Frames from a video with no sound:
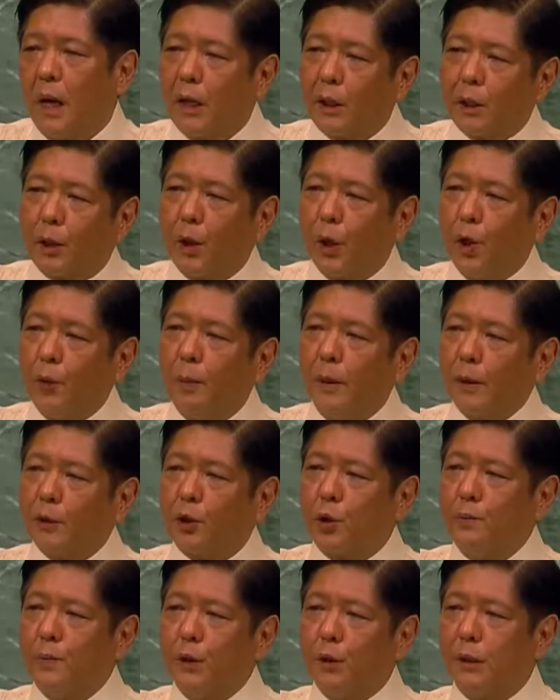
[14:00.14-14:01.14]
Our
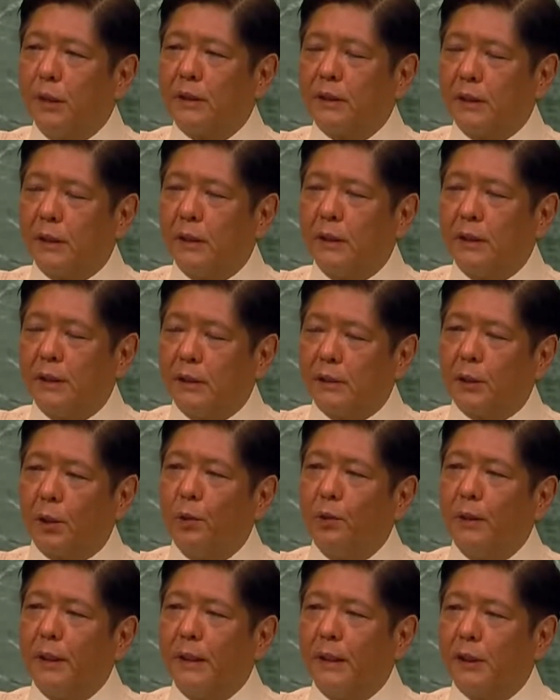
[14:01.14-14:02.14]
global community is
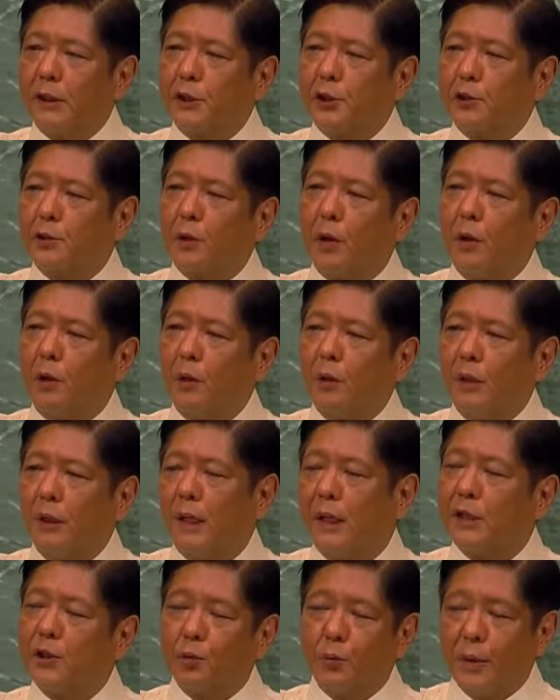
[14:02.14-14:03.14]
only as
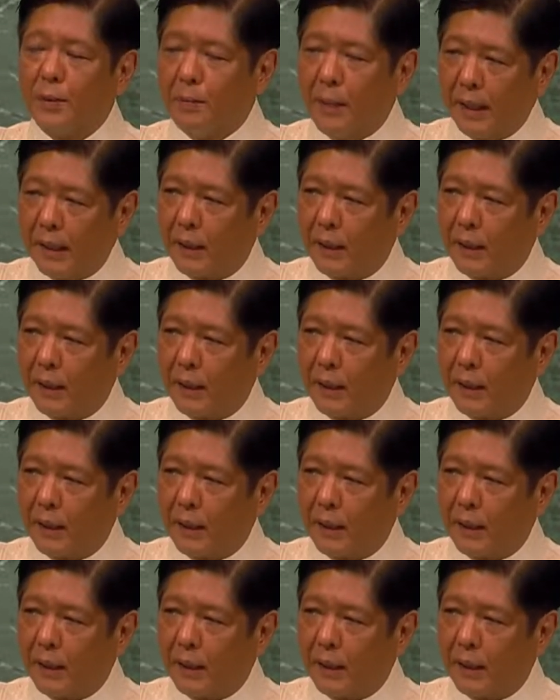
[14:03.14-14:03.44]
strong as we